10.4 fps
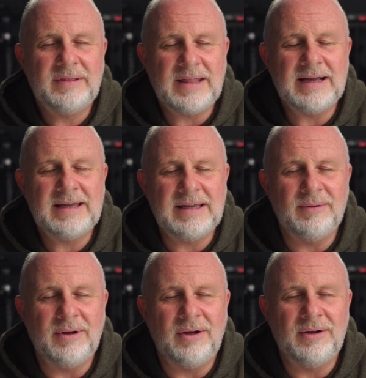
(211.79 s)
Thank
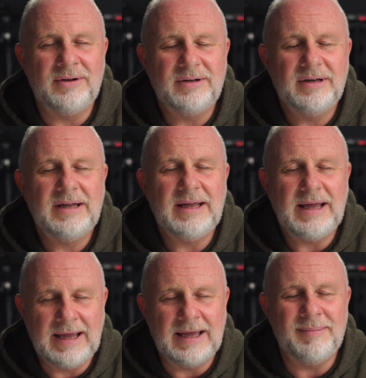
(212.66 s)
you, Lord.
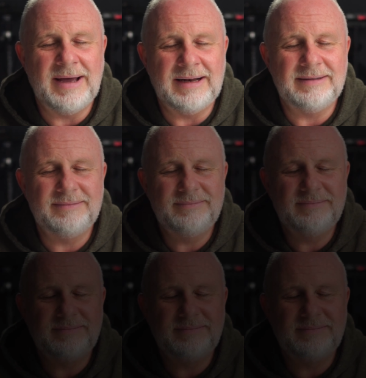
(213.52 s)
Amen.